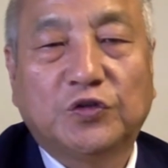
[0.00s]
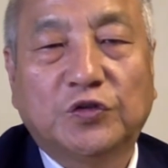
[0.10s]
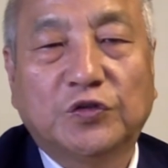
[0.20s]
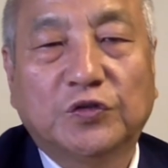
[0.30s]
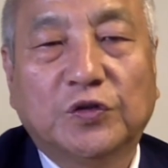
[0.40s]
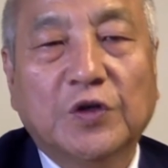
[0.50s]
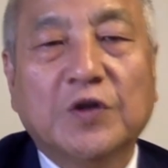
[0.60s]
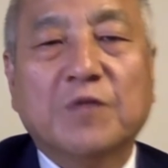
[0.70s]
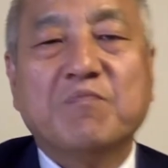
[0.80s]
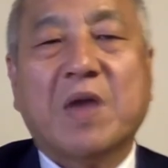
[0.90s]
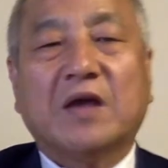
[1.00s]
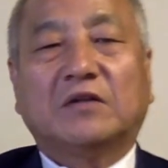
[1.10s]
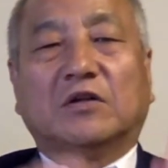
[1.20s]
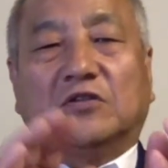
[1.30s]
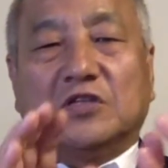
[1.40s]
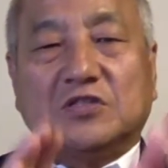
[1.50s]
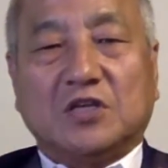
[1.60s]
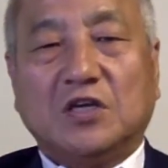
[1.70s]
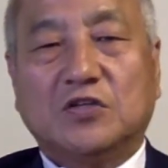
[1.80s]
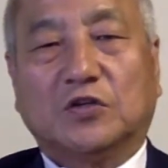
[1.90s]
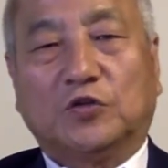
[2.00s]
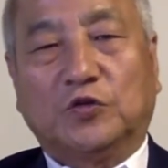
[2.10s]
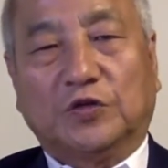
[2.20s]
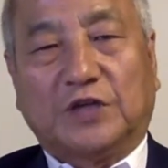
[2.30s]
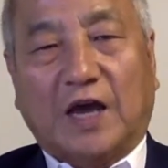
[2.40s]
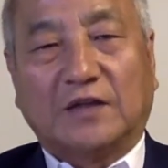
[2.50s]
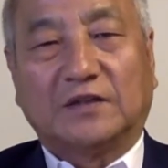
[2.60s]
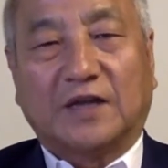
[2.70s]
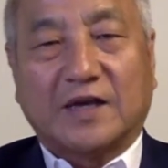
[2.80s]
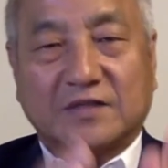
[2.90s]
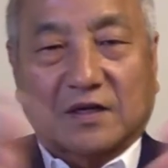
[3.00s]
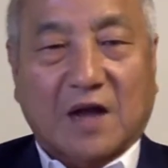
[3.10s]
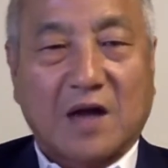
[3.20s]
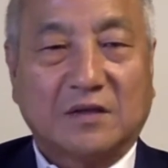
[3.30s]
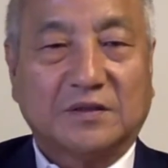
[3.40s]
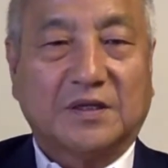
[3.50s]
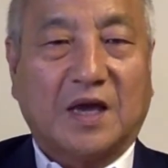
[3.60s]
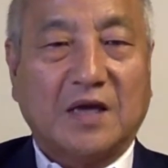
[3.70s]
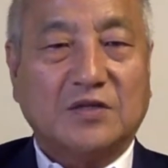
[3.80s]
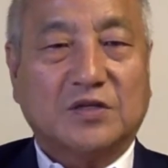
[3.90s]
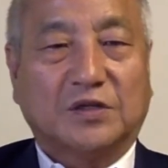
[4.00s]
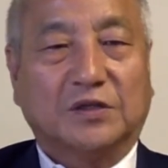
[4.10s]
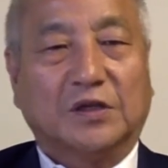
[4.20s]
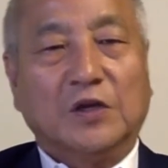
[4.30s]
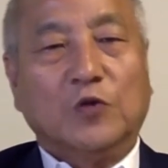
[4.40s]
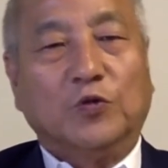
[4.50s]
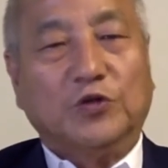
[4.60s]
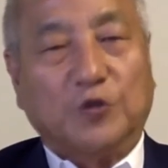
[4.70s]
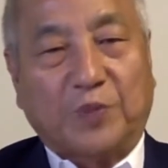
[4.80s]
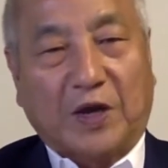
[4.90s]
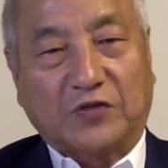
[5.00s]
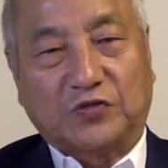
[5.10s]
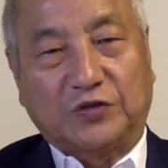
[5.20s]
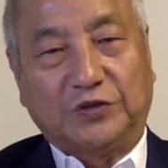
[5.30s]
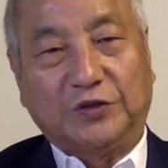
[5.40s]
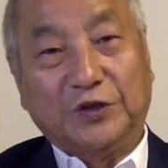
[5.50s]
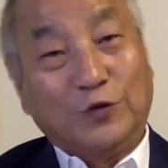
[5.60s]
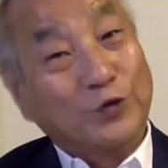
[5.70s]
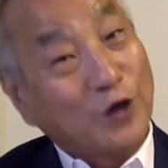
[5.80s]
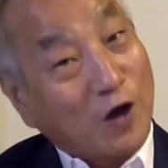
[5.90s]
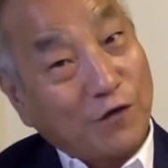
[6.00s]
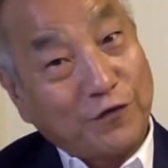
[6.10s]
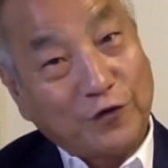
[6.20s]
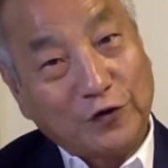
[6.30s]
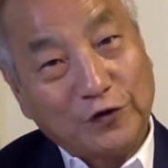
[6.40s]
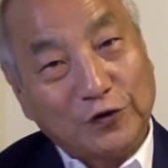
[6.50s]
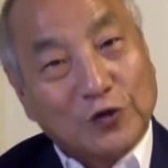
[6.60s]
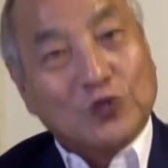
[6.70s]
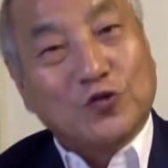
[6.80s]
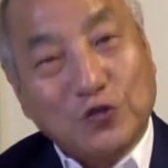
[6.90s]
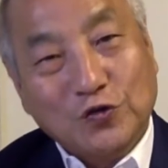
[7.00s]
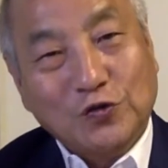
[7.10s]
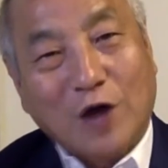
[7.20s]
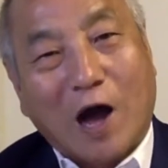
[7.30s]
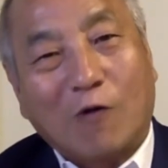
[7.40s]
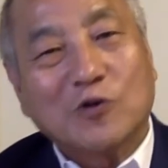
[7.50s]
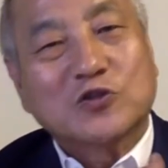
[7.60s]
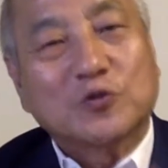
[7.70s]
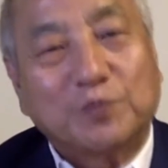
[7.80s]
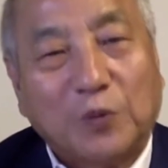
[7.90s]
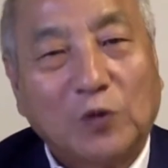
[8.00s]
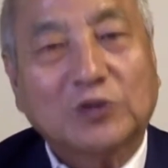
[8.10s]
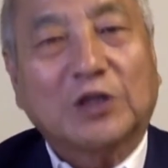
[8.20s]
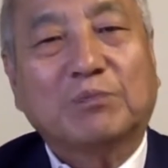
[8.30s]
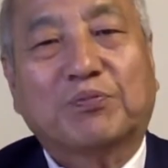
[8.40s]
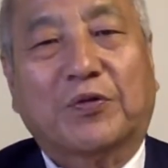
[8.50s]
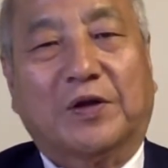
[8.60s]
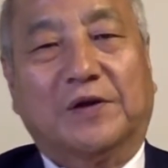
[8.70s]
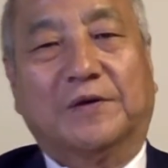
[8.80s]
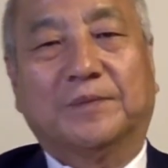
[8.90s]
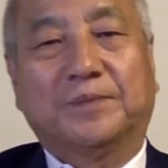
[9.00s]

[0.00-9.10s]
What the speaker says: to make the decision together as a congregation with your pastor, we offer you our support in prayer